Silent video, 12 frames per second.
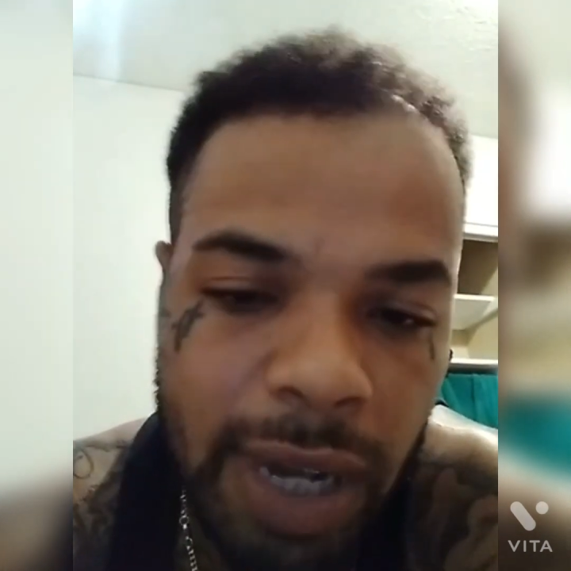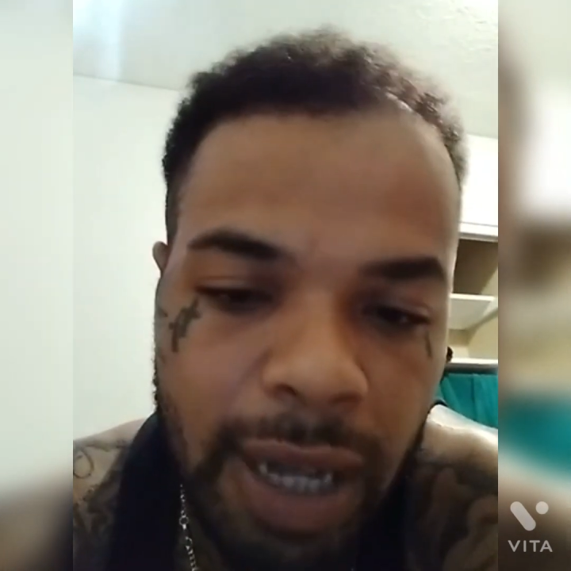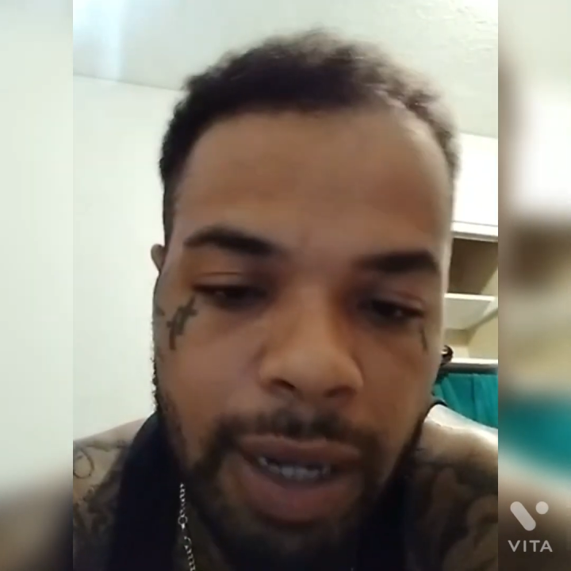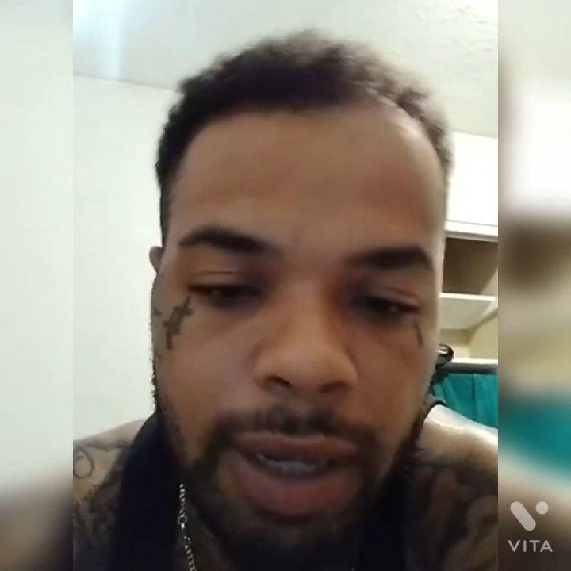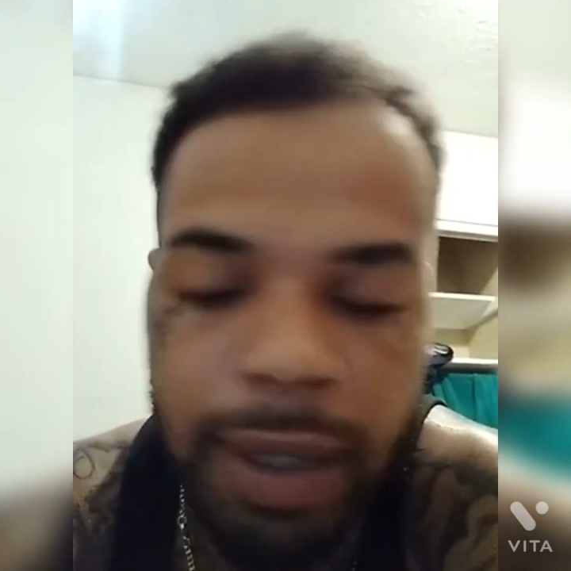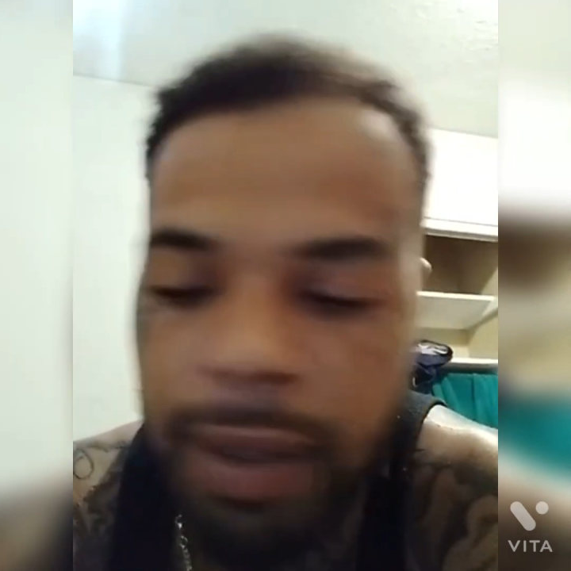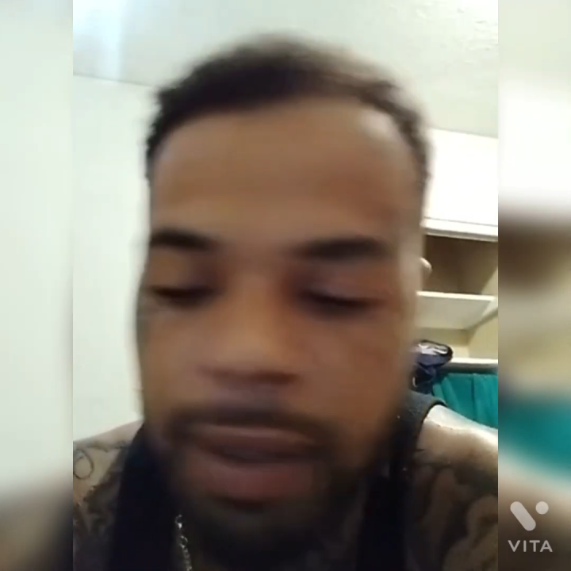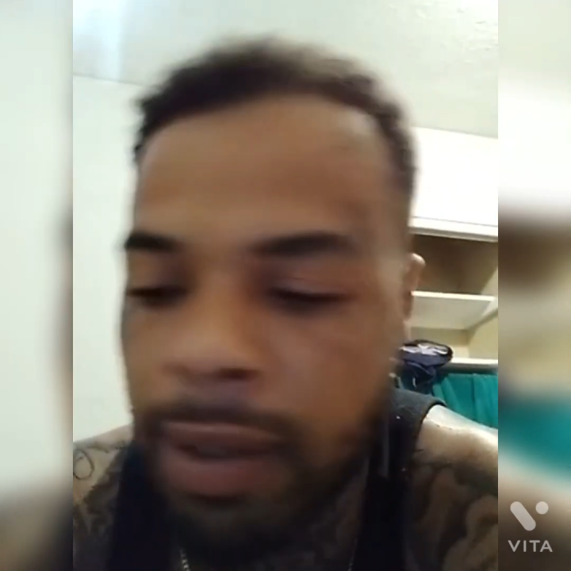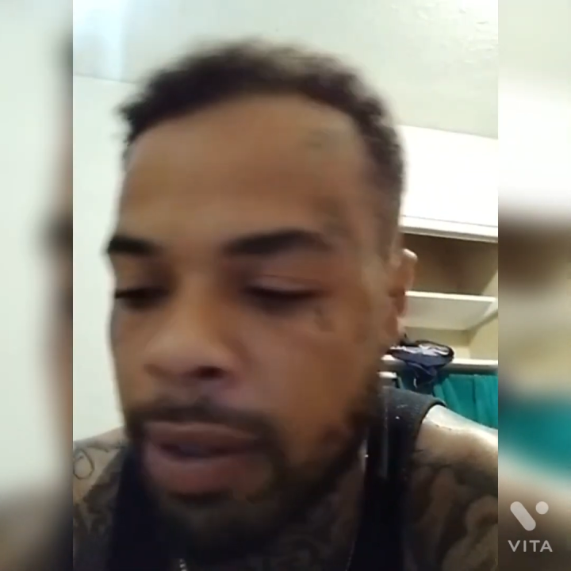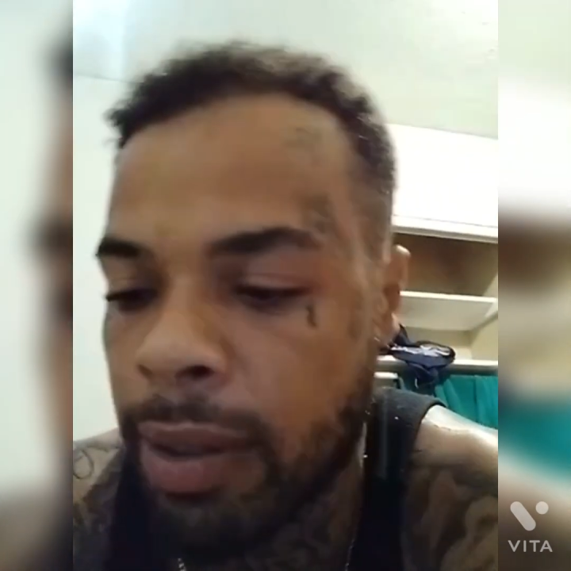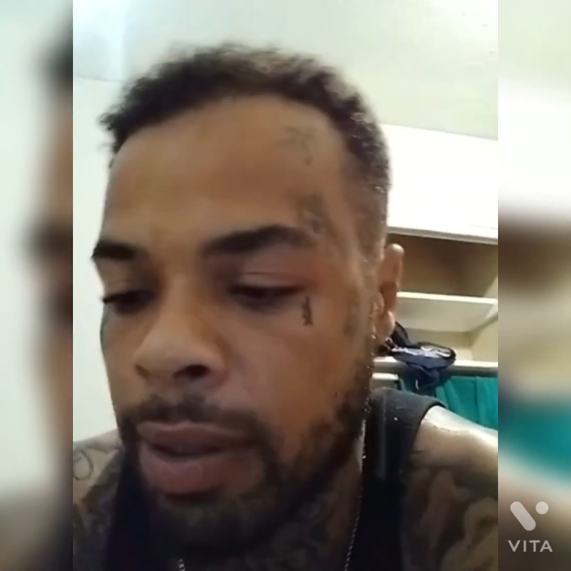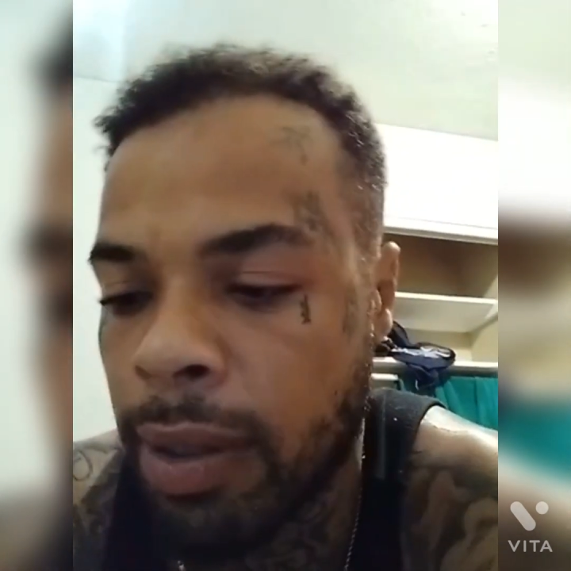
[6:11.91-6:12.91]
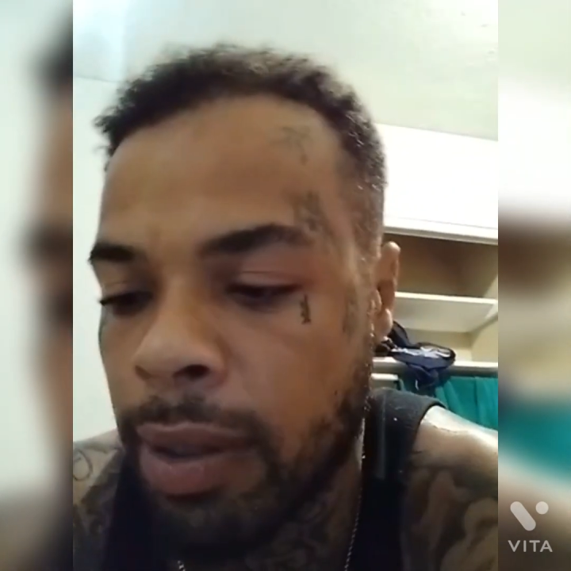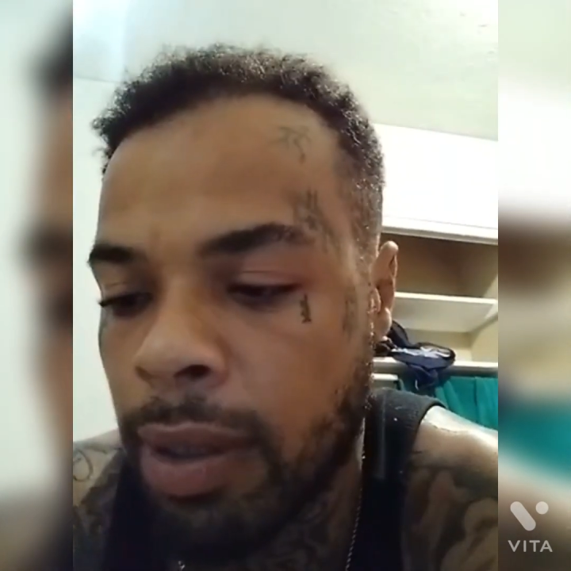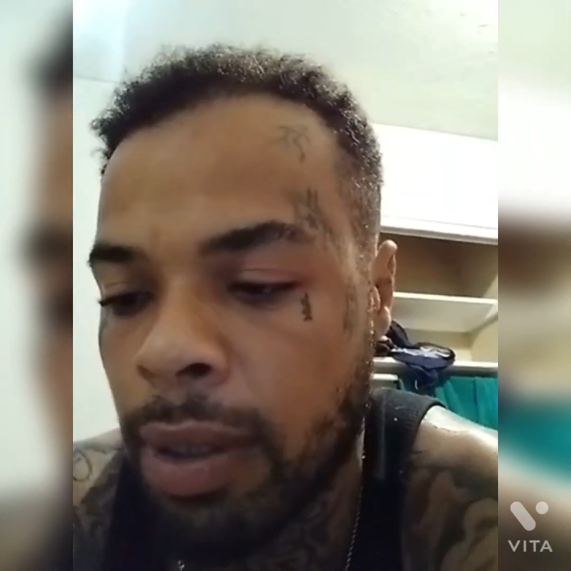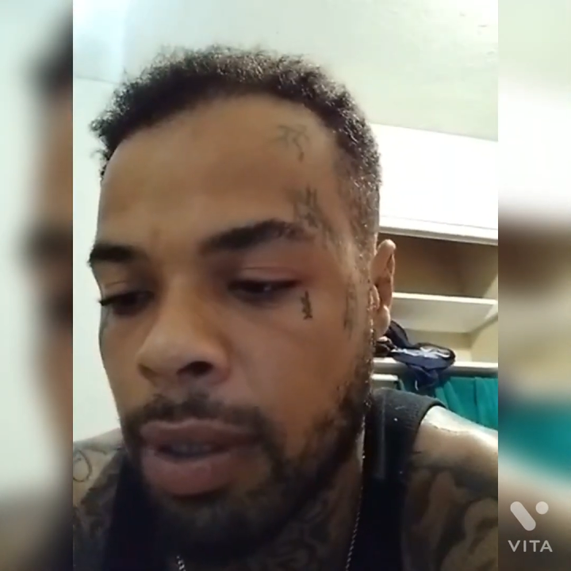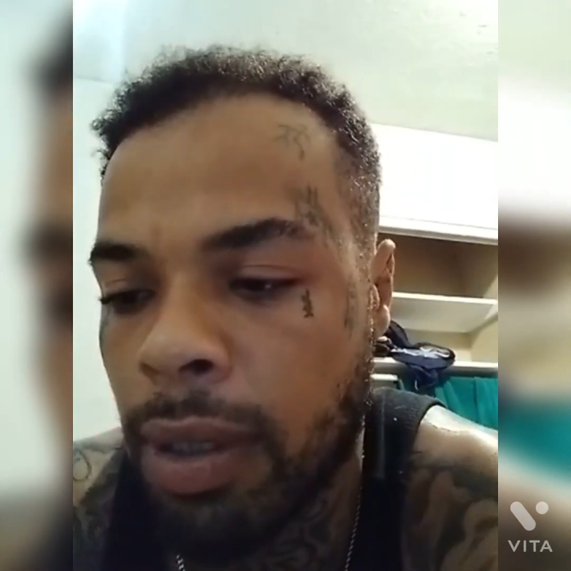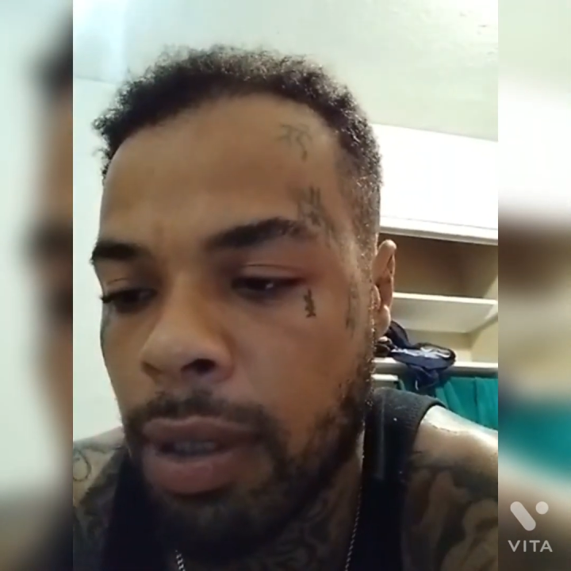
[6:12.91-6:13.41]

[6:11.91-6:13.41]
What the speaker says: I do love that girl.